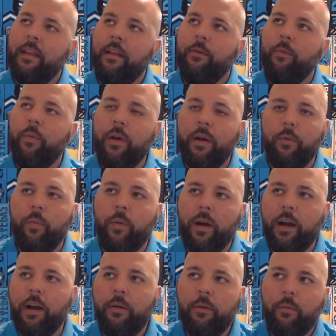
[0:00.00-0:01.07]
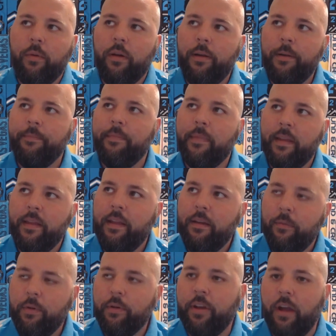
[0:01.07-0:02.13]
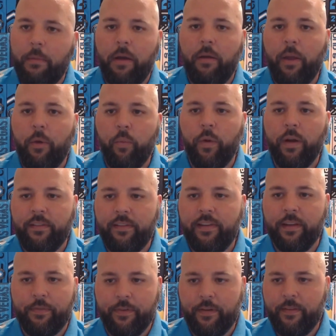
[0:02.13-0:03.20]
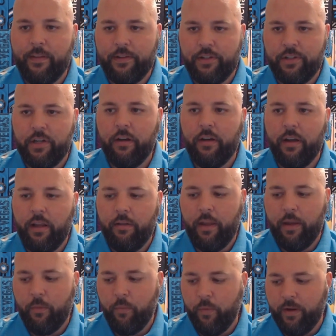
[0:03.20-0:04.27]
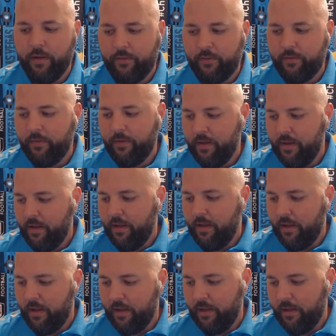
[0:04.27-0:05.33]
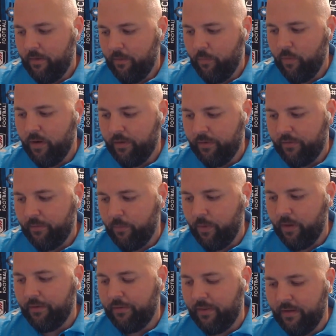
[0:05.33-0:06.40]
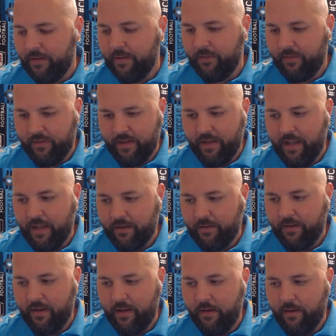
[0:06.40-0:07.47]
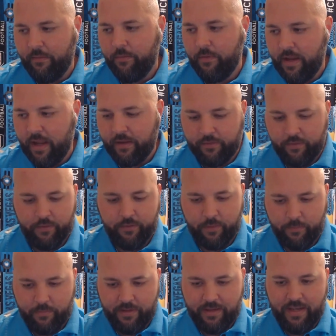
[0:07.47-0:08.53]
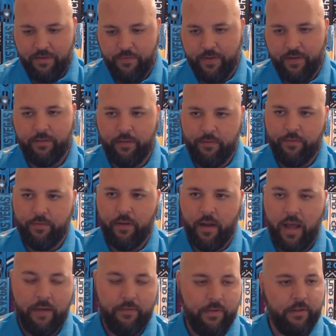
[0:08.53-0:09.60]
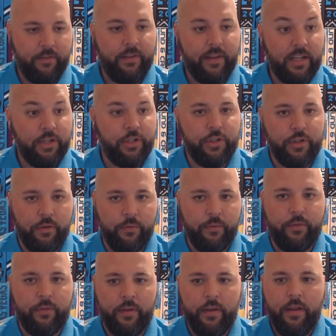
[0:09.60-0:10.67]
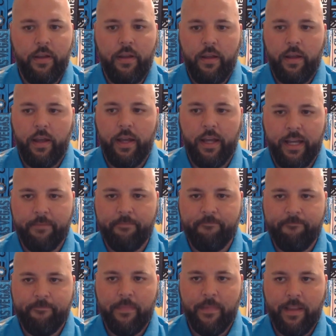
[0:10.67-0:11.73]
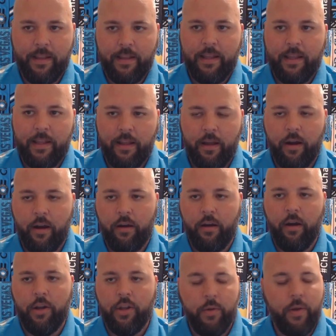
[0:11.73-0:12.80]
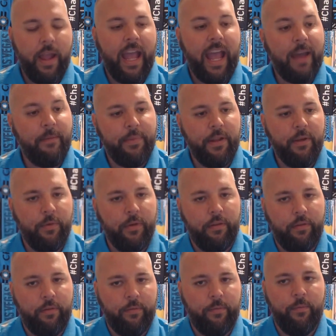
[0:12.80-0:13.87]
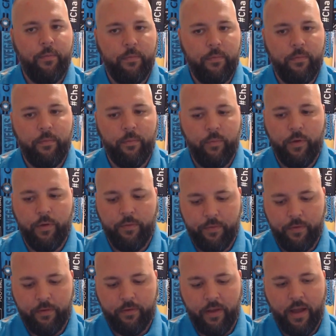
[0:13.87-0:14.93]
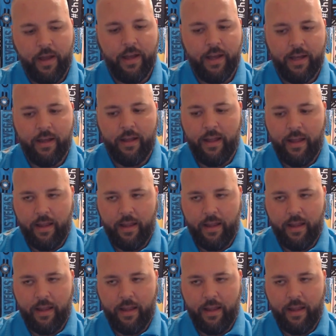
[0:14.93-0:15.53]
we were talking about like what's different this year and like where's the disconnect? And yes, there's some defensive obvious issues. Are you happy with Wilfried Zaha